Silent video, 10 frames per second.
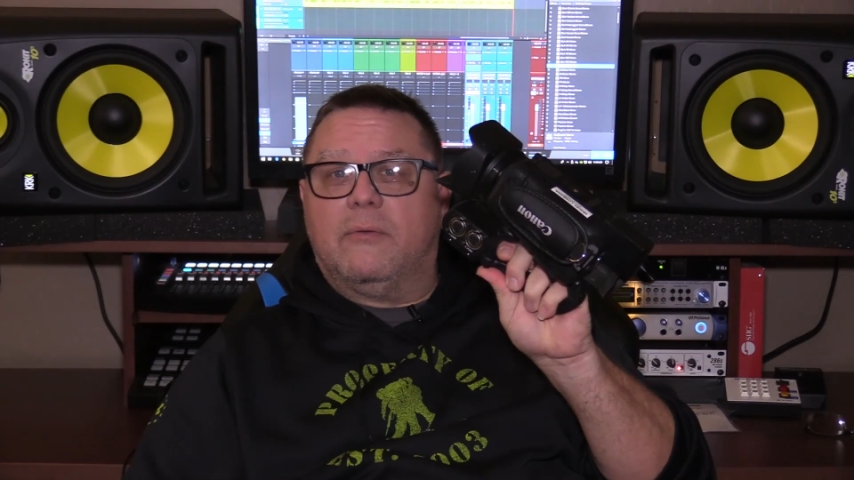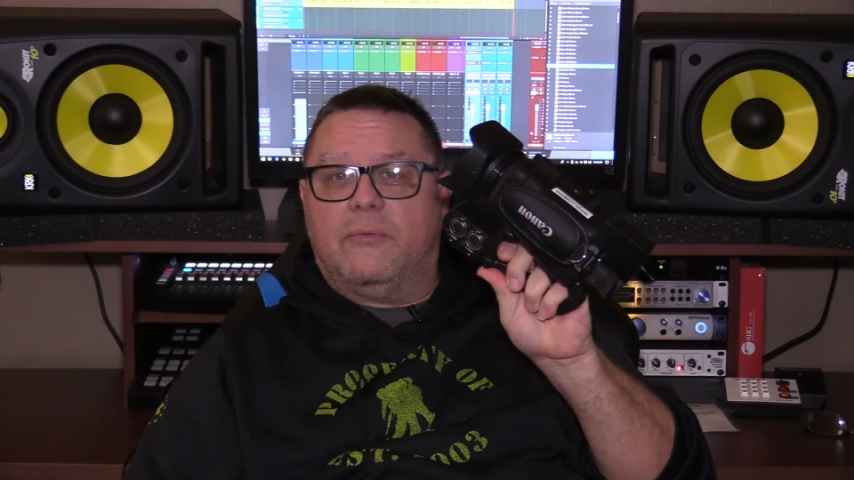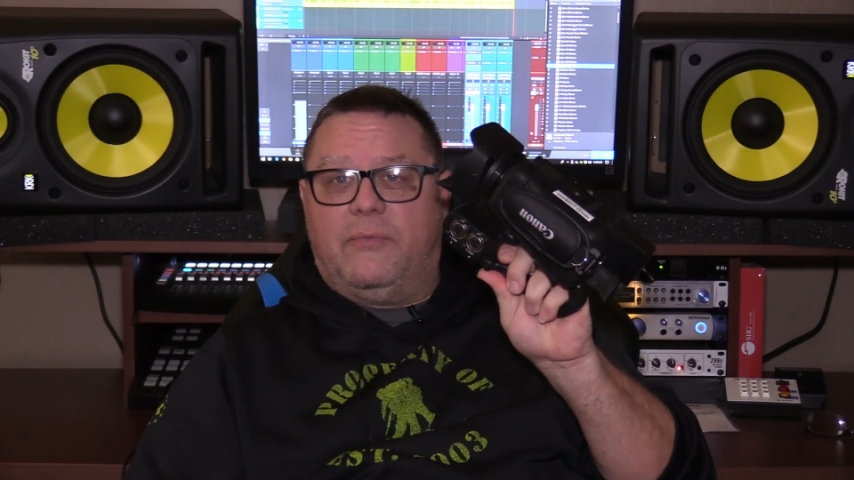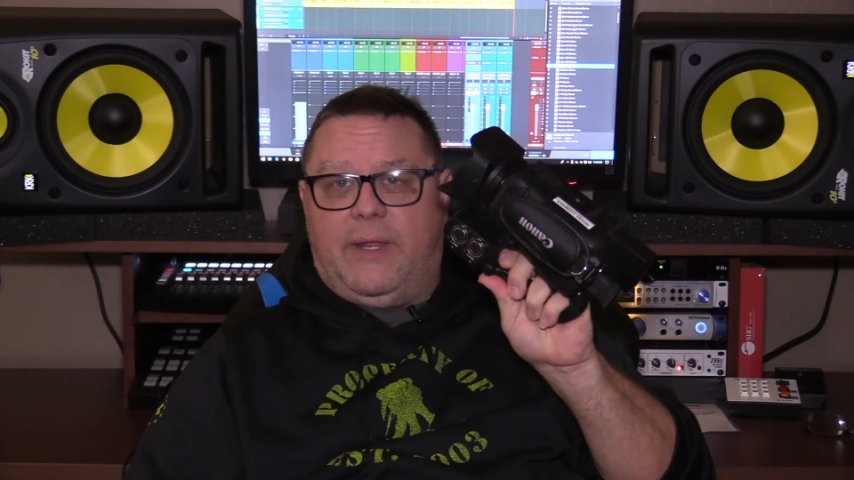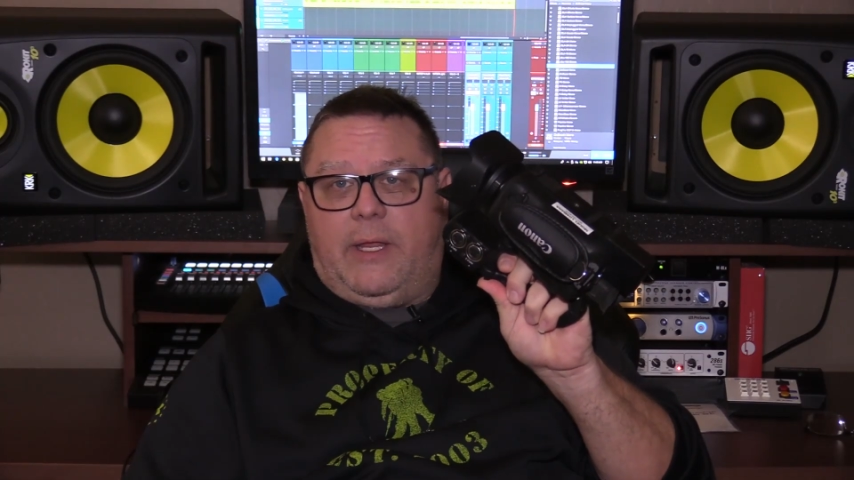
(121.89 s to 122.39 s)

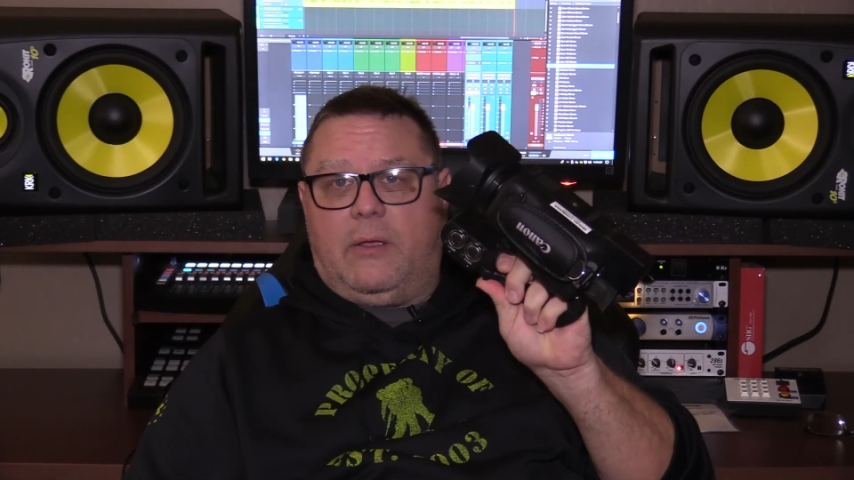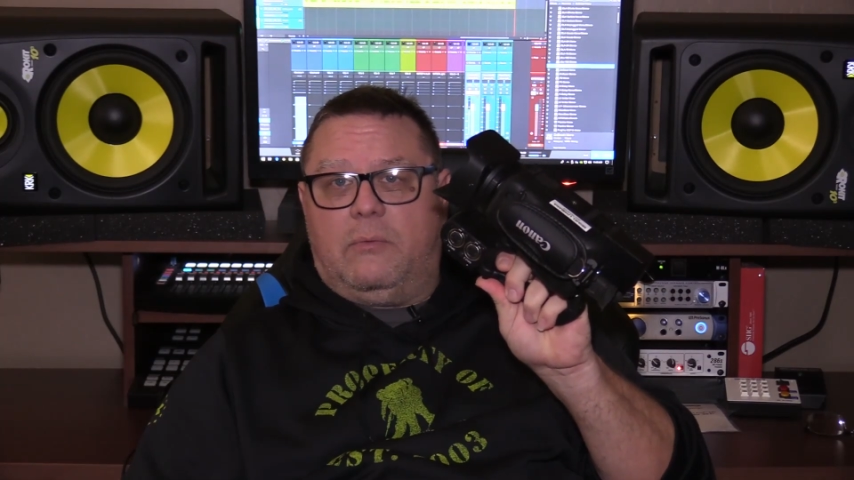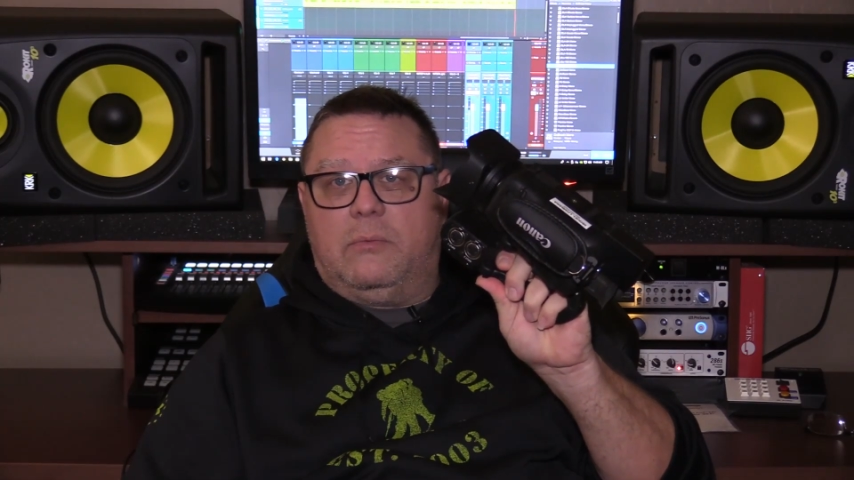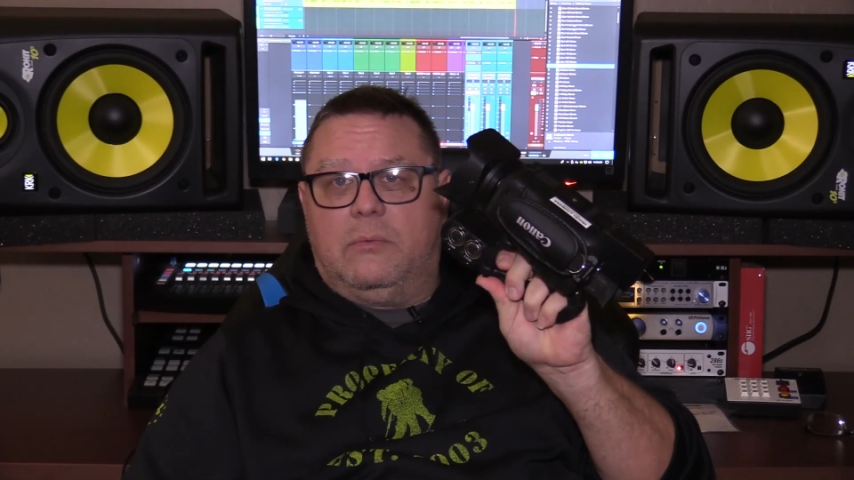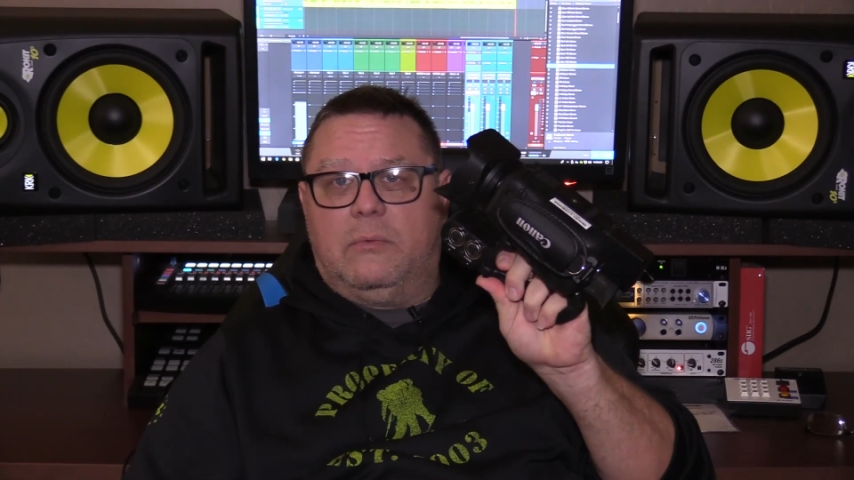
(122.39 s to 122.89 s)
video.
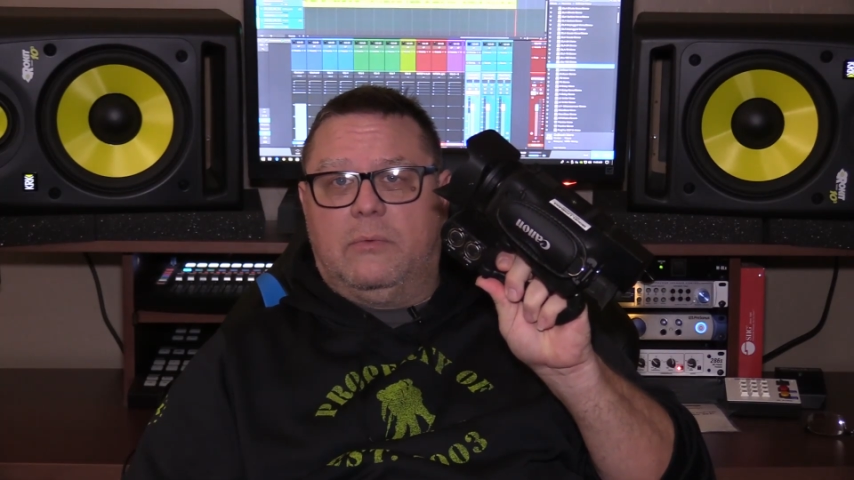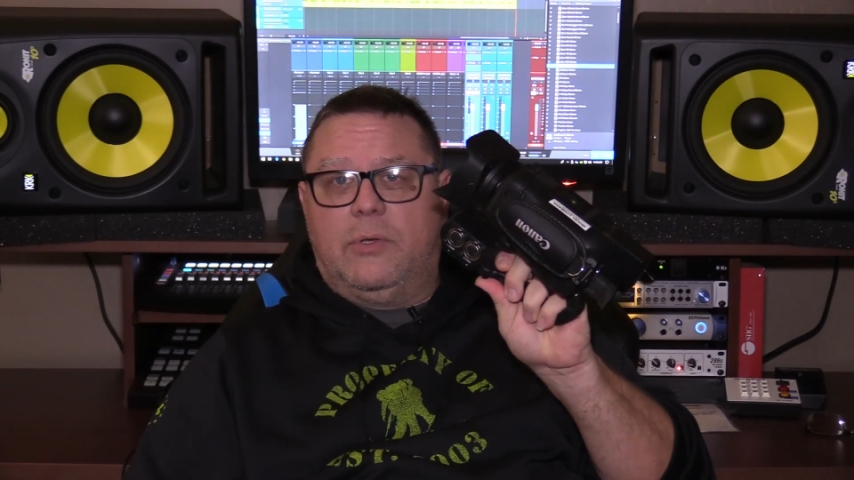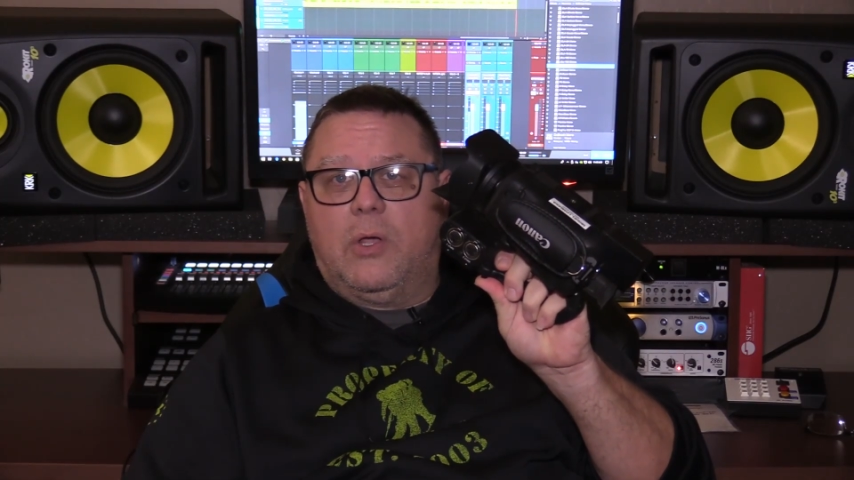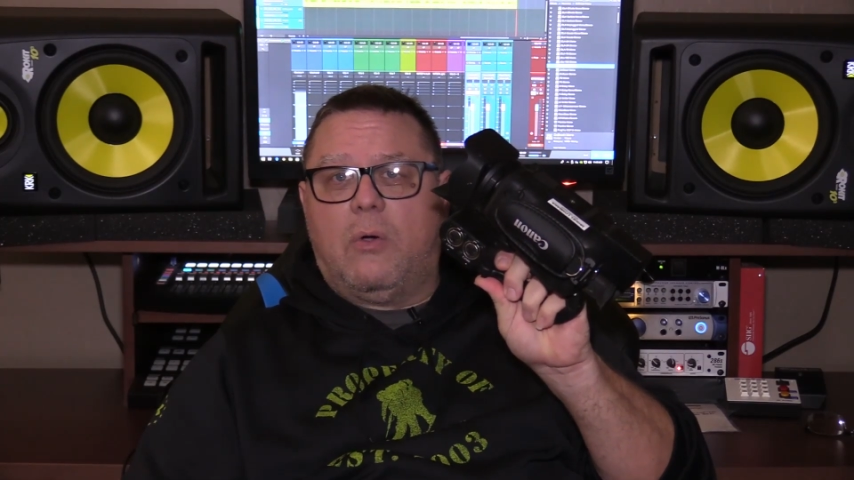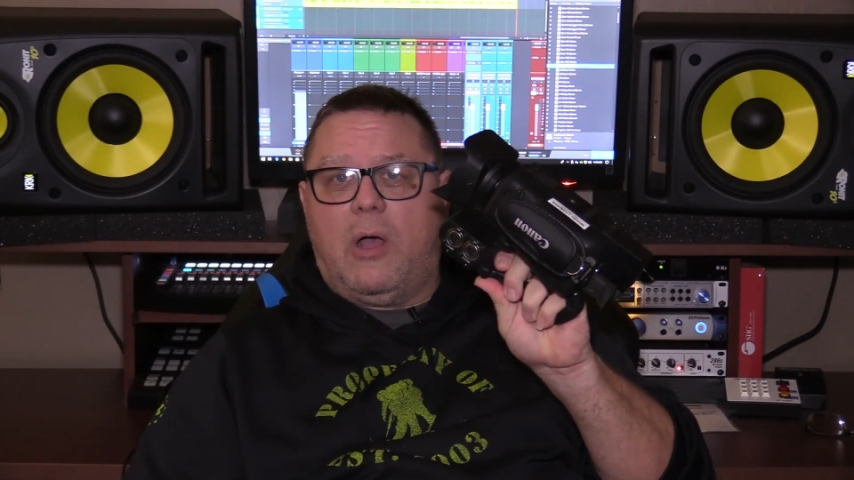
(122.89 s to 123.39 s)
No